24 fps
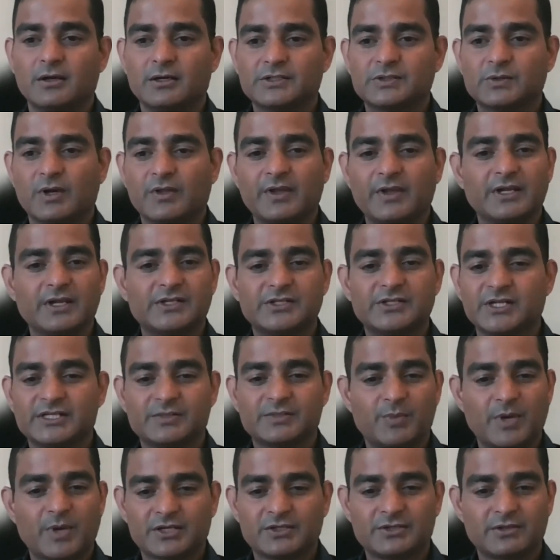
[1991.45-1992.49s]
So I think it's
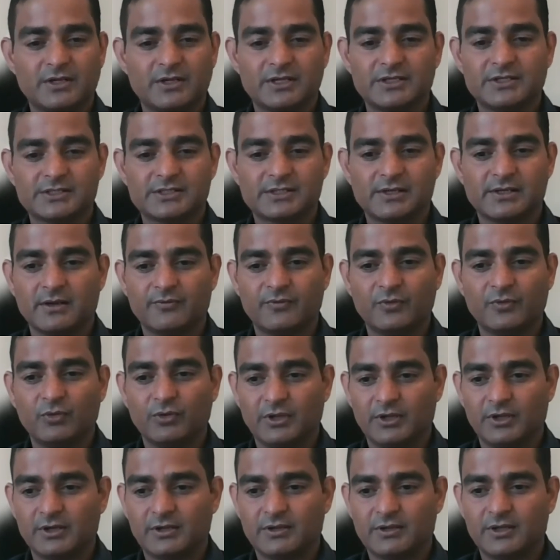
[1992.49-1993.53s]
just passion. I just love
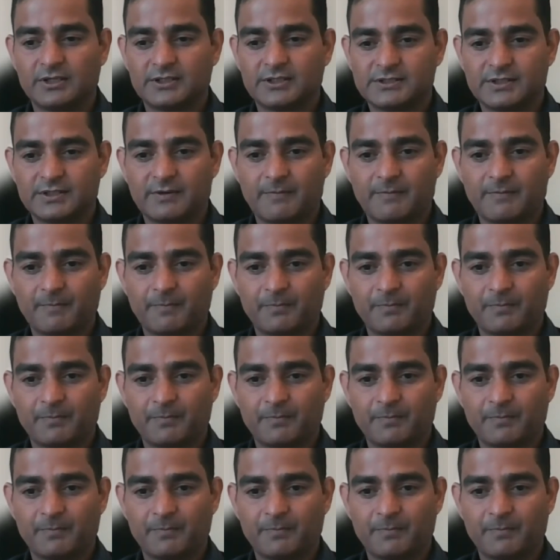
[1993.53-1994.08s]
doing it. That's it.